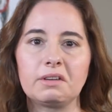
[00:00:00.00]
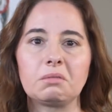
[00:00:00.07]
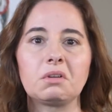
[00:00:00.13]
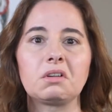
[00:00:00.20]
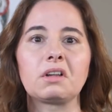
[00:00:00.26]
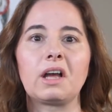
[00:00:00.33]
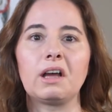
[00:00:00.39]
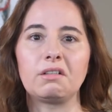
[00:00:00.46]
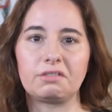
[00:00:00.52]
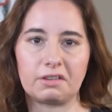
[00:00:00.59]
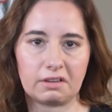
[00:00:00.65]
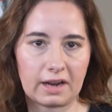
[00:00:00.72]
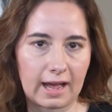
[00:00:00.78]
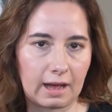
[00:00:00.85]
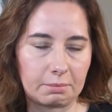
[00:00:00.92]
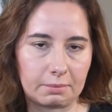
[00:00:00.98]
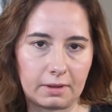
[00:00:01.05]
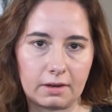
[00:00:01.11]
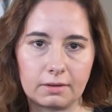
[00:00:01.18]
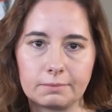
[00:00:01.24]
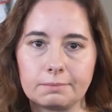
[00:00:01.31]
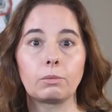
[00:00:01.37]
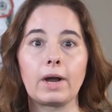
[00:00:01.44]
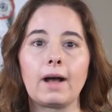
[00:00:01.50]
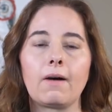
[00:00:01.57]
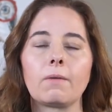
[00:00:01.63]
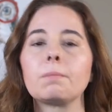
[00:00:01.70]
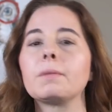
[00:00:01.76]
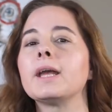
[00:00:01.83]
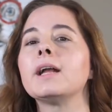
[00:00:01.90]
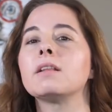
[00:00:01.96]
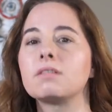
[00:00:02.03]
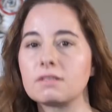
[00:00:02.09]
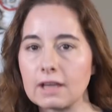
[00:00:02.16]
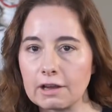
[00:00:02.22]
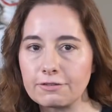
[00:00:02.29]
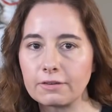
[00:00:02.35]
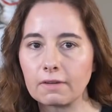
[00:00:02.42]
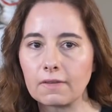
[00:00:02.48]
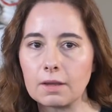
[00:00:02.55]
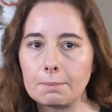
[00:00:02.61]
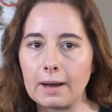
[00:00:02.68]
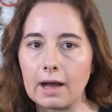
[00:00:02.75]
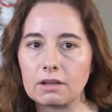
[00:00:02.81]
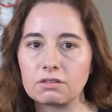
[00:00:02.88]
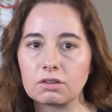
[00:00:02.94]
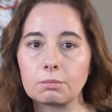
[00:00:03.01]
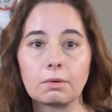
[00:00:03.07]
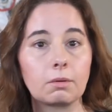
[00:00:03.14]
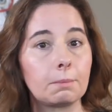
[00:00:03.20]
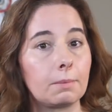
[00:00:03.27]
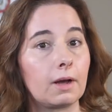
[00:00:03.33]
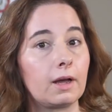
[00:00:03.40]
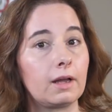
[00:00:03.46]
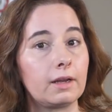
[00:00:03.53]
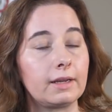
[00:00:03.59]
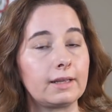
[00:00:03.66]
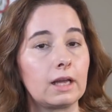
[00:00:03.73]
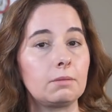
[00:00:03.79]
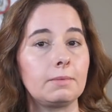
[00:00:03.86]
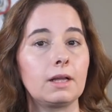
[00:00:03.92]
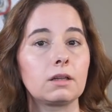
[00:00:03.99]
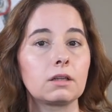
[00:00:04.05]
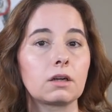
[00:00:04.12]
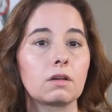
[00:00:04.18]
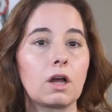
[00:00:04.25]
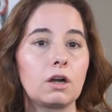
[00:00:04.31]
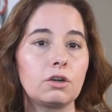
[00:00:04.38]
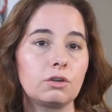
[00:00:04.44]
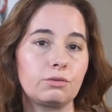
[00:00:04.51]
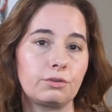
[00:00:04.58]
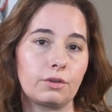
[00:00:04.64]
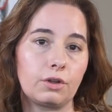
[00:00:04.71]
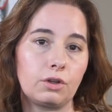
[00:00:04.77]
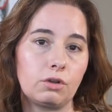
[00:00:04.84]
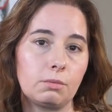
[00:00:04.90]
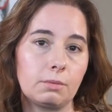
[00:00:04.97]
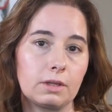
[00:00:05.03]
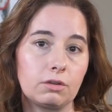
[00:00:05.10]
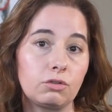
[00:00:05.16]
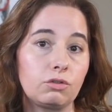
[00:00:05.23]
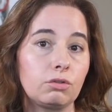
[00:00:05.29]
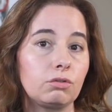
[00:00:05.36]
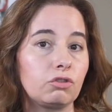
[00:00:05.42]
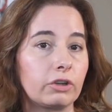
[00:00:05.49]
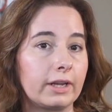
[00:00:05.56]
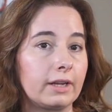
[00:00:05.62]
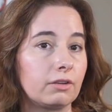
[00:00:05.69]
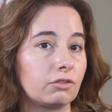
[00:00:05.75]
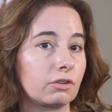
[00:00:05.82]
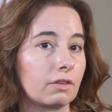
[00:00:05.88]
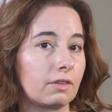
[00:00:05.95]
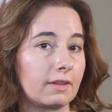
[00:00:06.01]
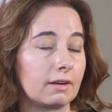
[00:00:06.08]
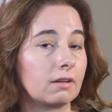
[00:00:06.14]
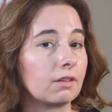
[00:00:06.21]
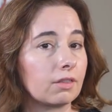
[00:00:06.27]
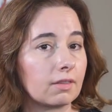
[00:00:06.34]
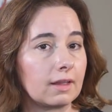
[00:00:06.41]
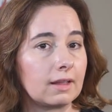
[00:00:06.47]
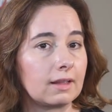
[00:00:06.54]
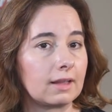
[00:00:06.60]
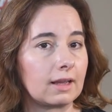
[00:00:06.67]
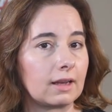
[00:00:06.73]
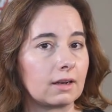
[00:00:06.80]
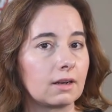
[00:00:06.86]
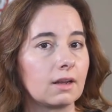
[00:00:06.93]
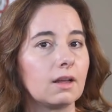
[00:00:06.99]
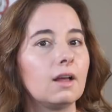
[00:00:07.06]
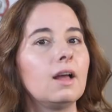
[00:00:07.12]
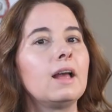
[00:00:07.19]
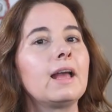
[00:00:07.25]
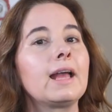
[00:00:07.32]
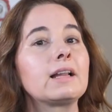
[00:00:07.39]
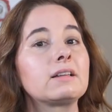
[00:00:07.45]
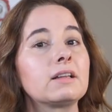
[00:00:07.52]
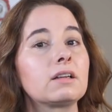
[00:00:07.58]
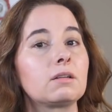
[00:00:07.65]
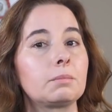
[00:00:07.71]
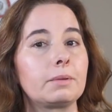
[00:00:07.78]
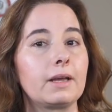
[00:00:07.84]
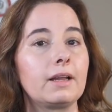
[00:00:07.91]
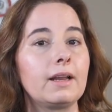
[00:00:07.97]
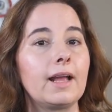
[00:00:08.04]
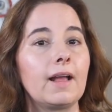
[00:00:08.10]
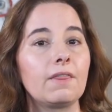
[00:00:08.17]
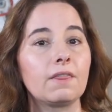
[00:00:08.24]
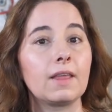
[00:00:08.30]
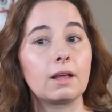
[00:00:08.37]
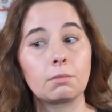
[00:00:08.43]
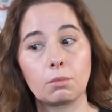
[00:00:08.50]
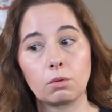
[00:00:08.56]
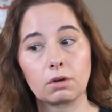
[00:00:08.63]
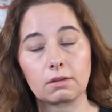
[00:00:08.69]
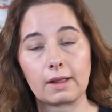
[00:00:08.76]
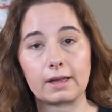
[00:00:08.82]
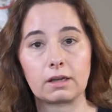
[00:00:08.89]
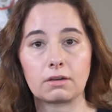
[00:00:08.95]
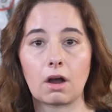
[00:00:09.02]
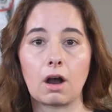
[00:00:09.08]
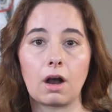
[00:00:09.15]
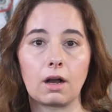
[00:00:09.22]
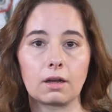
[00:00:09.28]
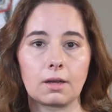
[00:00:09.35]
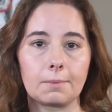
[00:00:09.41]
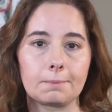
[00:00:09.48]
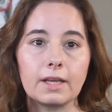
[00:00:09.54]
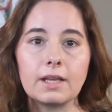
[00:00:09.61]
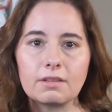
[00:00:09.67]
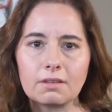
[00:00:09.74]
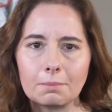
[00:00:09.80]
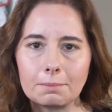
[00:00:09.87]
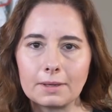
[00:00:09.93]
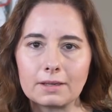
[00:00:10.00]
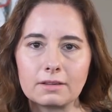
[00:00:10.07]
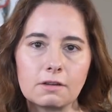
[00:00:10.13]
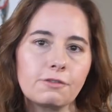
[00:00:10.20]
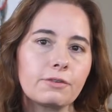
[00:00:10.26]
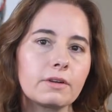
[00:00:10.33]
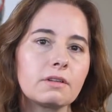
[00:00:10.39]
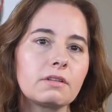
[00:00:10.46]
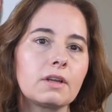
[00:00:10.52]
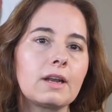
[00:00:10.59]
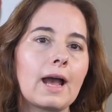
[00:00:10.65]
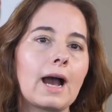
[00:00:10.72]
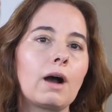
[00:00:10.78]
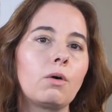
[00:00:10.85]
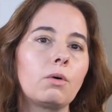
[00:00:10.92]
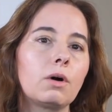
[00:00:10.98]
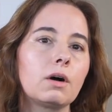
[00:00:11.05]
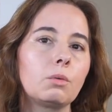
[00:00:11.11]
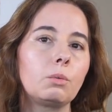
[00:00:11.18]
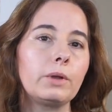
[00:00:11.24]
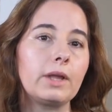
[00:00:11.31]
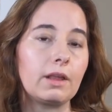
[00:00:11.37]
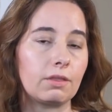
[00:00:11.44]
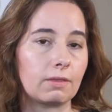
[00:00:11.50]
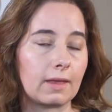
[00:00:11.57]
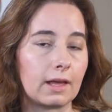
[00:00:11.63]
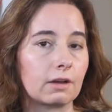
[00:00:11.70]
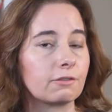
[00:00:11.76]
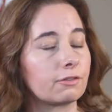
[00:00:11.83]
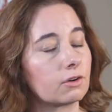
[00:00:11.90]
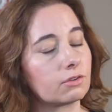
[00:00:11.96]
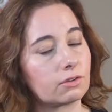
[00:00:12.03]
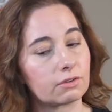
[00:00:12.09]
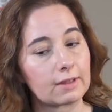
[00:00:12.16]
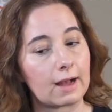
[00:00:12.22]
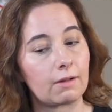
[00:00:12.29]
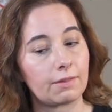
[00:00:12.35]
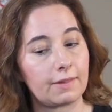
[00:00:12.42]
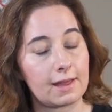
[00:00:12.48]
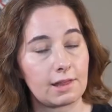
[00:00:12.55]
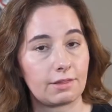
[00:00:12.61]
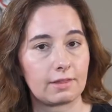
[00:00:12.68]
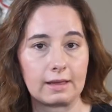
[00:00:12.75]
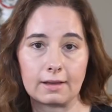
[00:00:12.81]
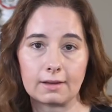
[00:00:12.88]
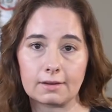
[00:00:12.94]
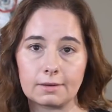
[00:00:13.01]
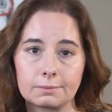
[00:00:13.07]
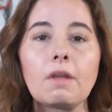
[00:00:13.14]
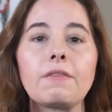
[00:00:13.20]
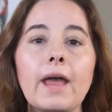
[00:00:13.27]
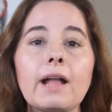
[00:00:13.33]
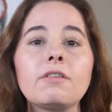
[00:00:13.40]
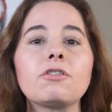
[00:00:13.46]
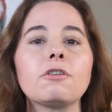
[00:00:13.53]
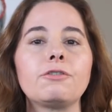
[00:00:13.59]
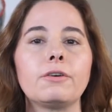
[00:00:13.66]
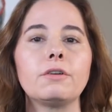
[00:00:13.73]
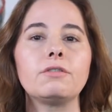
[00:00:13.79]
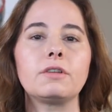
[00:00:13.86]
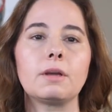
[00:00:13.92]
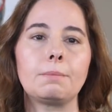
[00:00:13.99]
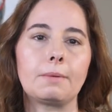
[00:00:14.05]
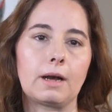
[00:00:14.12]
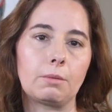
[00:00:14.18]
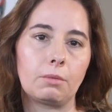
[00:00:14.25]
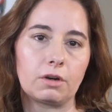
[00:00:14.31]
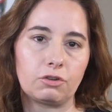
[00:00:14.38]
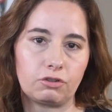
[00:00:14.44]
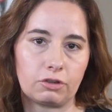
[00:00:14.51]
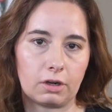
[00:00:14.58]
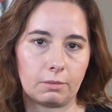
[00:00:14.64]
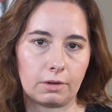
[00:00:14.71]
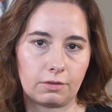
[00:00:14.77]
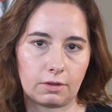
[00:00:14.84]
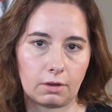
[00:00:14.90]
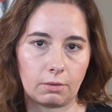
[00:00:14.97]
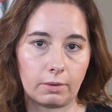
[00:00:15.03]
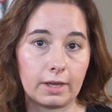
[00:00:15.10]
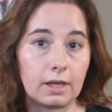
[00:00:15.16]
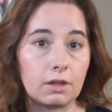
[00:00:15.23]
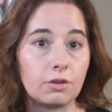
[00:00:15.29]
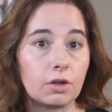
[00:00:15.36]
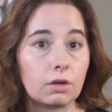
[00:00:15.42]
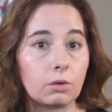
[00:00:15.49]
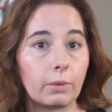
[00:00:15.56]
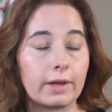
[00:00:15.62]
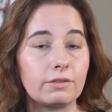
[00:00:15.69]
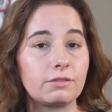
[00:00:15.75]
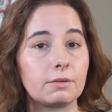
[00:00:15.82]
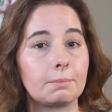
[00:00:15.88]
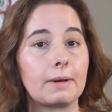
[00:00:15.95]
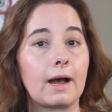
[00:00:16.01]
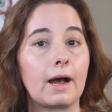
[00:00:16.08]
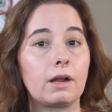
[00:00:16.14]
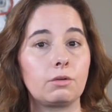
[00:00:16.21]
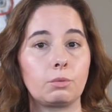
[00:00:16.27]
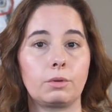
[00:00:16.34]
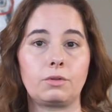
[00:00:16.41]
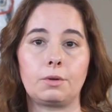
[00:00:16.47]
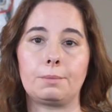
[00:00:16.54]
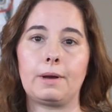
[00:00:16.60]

it will ever happen. Well, it's definitely possible, but it can be a little harder for the humans to change their thinking a little bit and think more like a dog. It's a big difference in how we think versus how they think. That's the first tip I want to share with you in your quest to bond with your